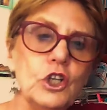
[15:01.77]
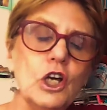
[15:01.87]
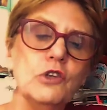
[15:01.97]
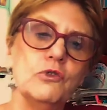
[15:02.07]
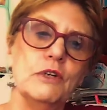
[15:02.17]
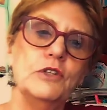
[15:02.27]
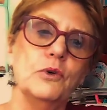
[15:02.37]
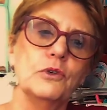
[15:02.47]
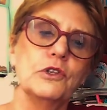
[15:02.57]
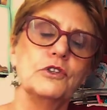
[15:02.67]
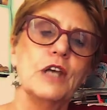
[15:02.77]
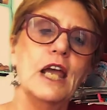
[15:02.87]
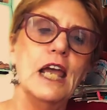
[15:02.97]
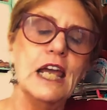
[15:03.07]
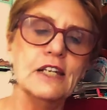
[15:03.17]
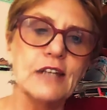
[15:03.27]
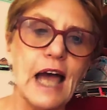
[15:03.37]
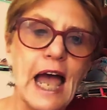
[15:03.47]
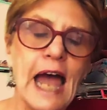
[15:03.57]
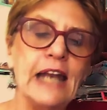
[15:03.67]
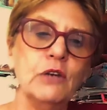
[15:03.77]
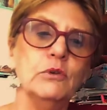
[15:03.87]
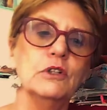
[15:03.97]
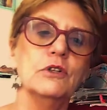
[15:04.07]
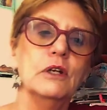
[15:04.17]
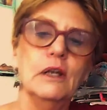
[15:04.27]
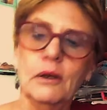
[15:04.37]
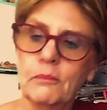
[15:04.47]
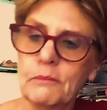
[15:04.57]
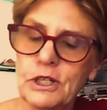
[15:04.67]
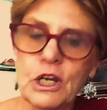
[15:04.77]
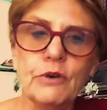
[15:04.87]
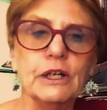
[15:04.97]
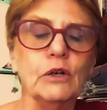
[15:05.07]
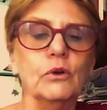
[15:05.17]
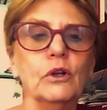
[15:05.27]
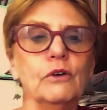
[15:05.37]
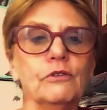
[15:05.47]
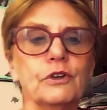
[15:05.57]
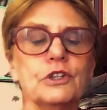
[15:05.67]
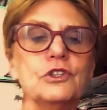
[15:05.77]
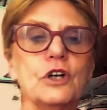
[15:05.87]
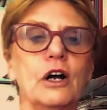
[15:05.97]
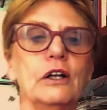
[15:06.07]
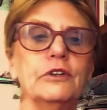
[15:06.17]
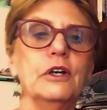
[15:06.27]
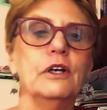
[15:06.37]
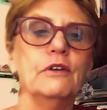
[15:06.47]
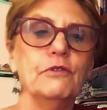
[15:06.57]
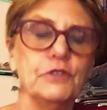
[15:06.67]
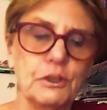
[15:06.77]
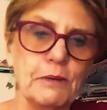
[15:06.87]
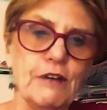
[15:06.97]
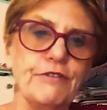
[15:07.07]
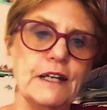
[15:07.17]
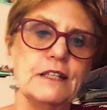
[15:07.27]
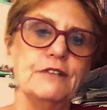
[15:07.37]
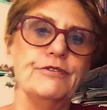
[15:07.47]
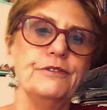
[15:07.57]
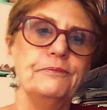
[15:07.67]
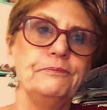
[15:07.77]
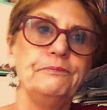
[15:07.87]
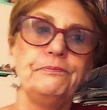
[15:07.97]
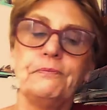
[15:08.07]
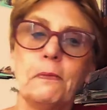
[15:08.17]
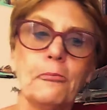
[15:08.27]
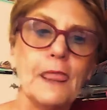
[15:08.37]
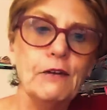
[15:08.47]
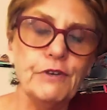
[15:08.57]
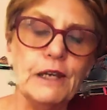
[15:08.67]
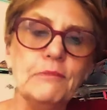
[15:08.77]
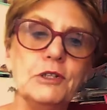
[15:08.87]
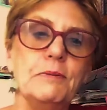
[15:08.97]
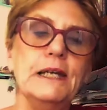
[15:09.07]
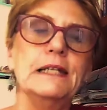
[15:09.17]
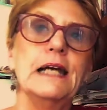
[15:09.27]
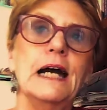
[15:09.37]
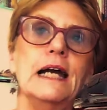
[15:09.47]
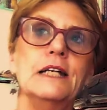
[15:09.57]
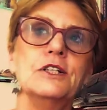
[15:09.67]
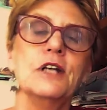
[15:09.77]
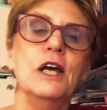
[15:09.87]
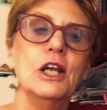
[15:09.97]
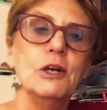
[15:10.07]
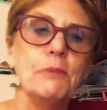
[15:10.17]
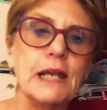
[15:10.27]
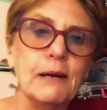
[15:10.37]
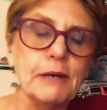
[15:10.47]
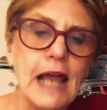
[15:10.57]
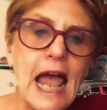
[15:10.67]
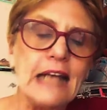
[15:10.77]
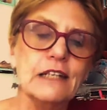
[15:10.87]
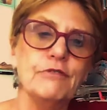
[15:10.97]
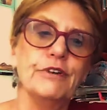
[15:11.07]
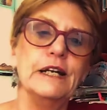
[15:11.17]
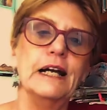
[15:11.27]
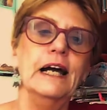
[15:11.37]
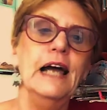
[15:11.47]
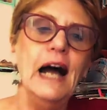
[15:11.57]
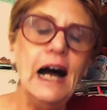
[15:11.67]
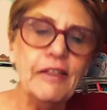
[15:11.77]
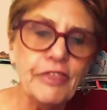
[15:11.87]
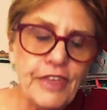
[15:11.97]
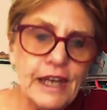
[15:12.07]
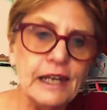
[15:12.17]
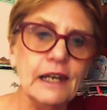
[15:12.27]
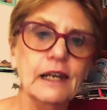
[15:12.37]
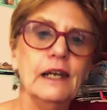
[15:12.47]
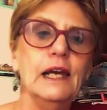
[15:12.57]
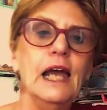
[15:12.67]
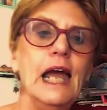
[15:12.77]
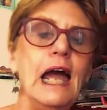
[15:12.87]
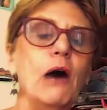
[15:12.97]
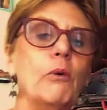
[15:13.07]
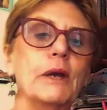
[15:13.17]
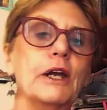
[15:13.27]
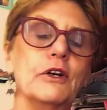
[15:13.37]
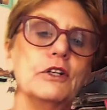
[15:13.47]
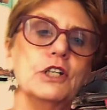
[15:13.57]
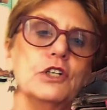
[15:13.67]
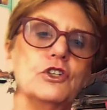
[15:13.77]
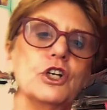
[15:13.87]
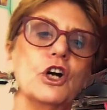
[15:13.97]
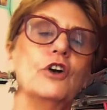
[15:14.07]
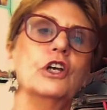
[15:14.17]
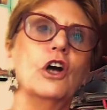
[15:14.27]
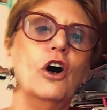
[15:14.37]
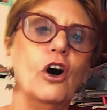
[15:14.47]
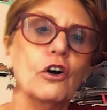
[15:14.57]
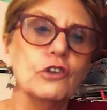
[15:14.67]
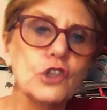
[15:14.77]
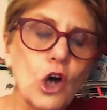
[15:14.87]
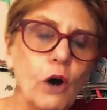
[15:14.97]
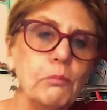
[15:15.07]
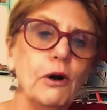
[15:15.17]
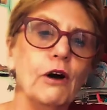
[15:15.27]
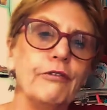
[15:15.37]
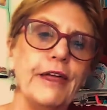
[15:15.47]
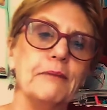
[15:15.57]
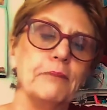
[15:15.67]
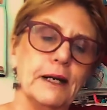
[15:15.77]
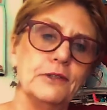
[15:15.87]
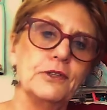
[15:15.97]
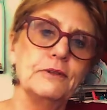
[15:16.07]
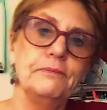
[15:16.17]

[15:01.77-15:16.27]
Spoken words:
those resources into adequate material for this child to be effective, for him to be engaged, to become an active reader. And then how are we going to teach decoding on top of that base?